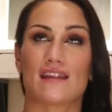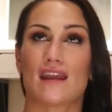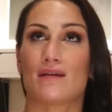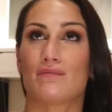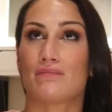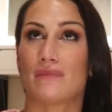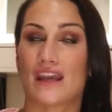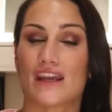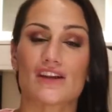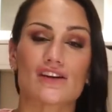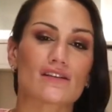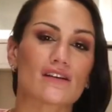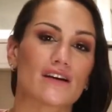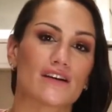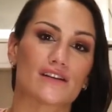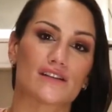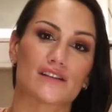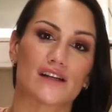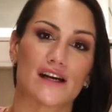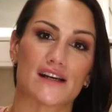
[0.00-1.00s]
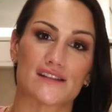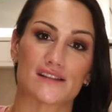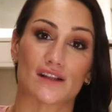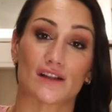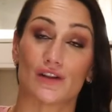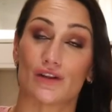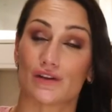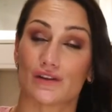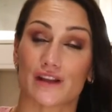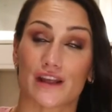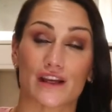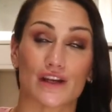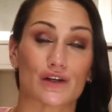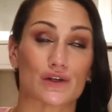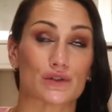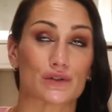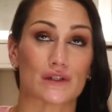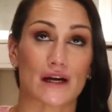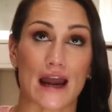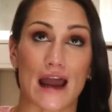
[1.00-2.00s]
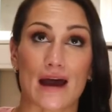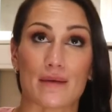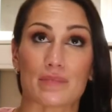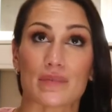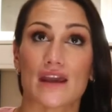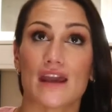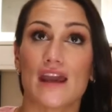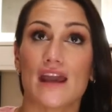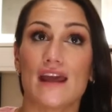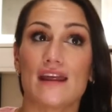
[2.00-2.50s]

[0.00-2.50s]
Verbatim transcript: They make your under eyes look like crap.